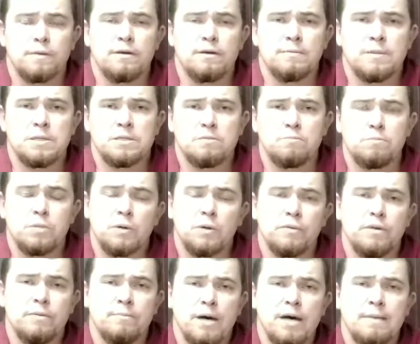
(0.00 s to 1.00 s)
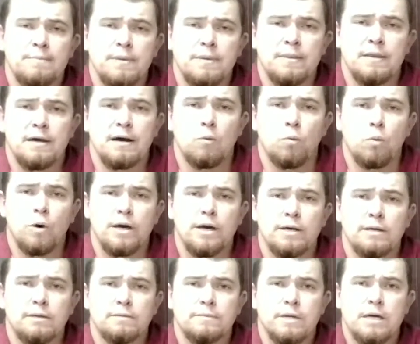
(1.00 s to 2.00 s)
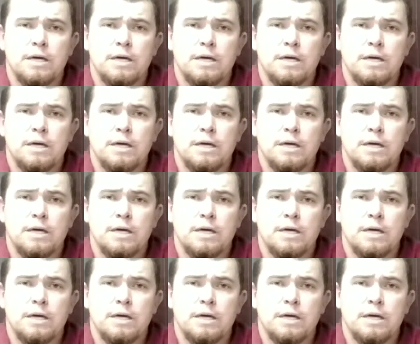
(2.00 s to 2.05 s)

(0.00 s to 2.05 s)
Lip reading: them and to build them up in that way.